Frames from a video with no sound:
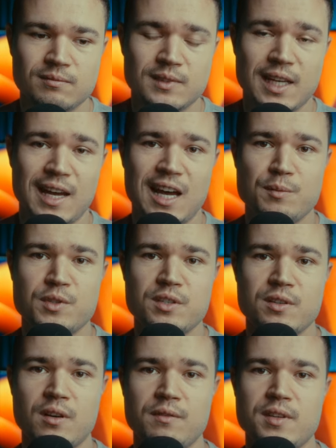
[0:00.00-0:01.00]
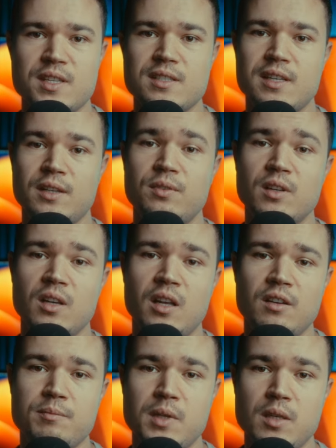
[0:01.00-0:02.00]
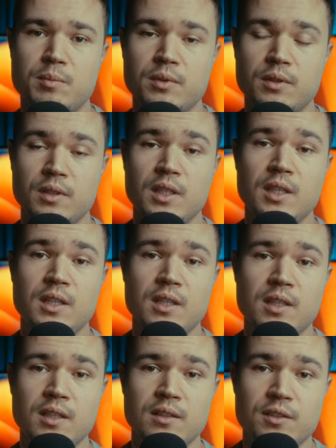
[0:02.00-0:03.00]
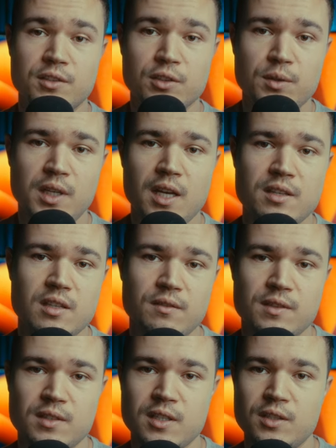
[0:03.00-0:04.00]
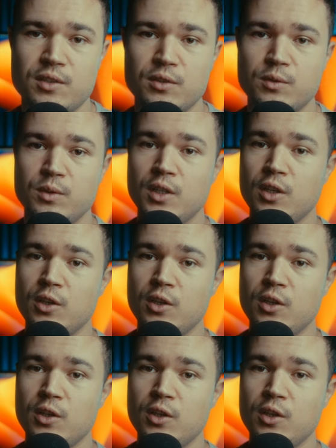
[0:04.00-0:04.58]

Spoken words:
yeah, I'm just convinced that for a lot of people, the Sony a7C II